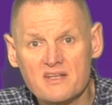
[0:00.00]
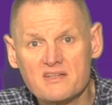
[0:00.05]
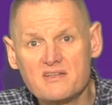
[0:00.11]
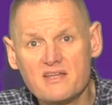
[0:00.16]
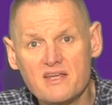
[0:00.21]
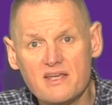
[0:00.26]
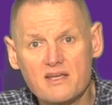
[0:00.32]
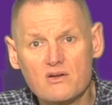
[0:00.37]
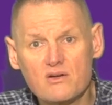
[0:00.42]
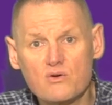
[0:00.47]

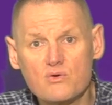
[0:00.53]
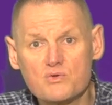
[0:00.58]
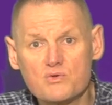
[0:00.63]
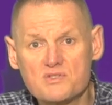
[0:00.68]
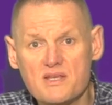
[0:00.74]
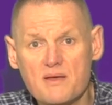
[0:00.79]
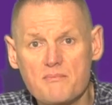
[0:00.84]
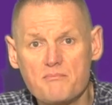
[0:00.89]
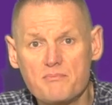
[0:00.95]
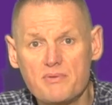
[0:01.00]
take
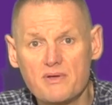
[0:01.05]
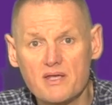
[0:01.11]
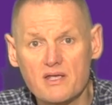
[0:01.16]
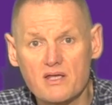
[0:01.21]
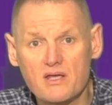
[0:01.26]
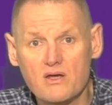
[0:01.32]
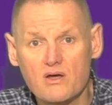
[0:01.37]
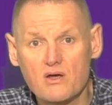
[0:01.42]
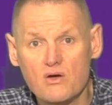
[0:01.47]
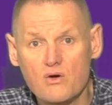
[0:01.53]

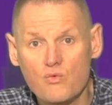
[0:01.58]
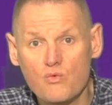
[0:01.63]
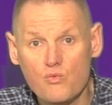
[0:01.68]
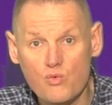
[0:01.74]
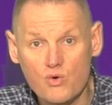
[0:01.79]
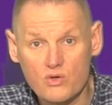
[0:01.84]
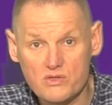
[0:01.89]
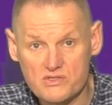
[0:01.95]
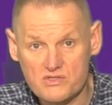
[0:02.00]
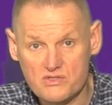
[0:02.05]
Ozempic
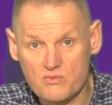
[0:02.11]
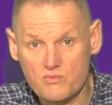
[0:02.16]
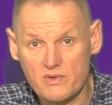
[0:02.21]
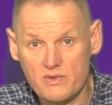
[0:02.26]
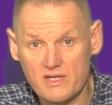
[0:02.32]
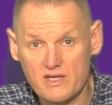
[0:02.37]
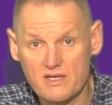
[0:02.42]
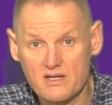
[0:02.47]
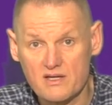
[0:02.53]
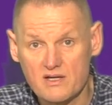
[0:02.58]
once a
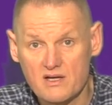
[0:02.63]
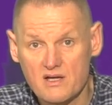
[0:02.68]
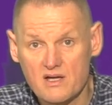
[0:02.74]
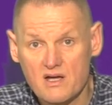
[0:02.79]
week